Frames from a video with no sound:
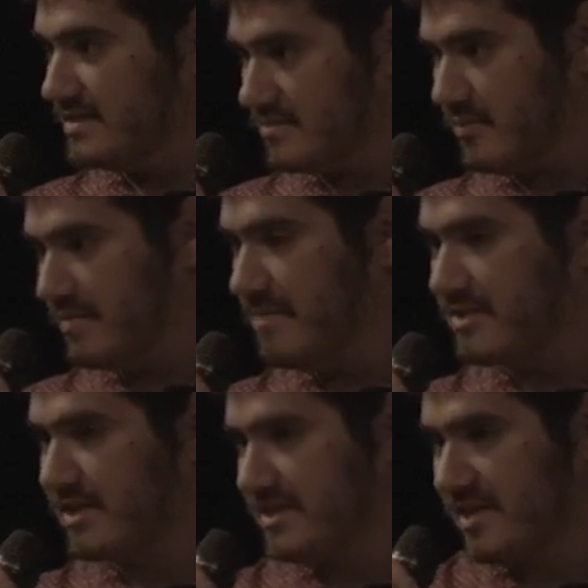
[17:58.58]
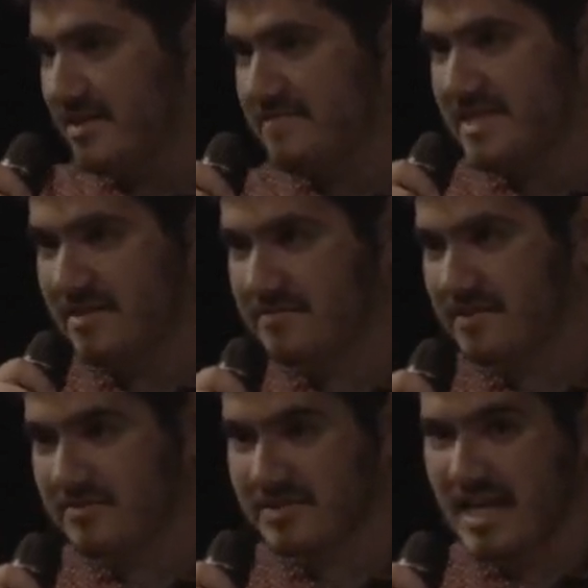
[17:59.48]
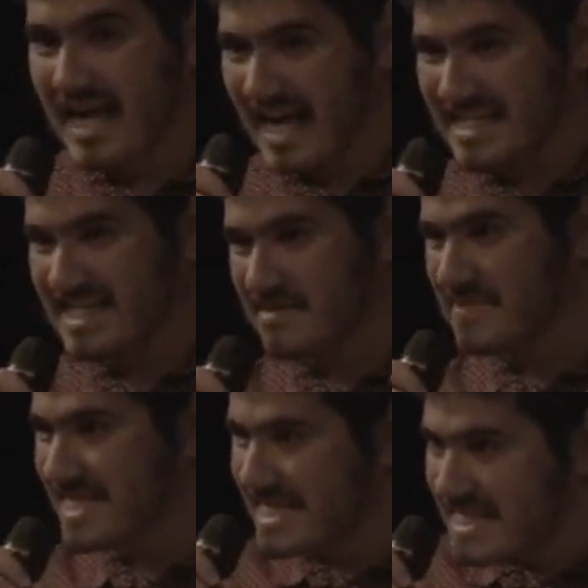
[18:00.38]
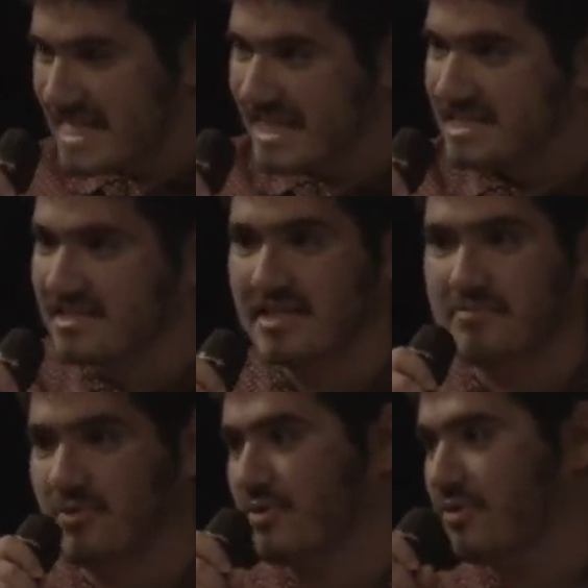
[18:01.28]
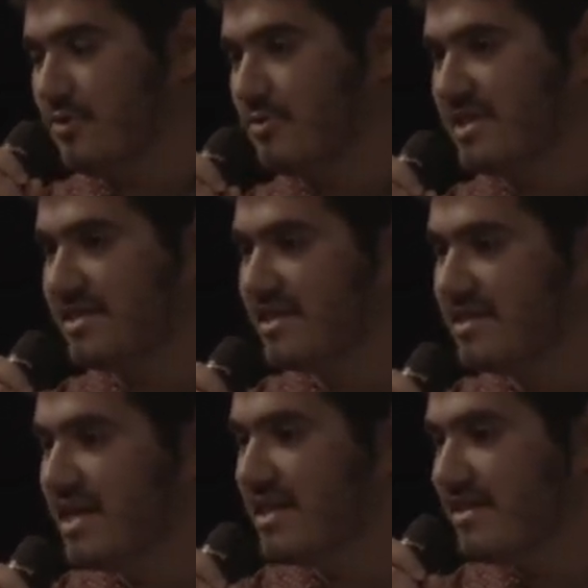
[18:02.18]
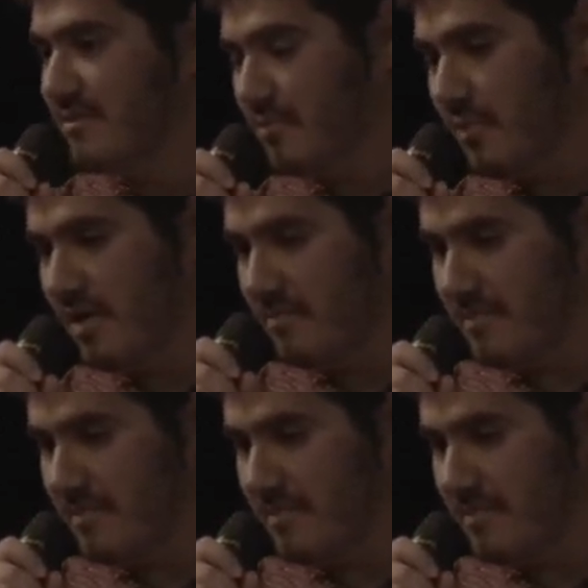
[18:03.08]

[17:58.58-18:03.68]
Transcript: 1 metric ton of cell phones has substantially more gold in it than 1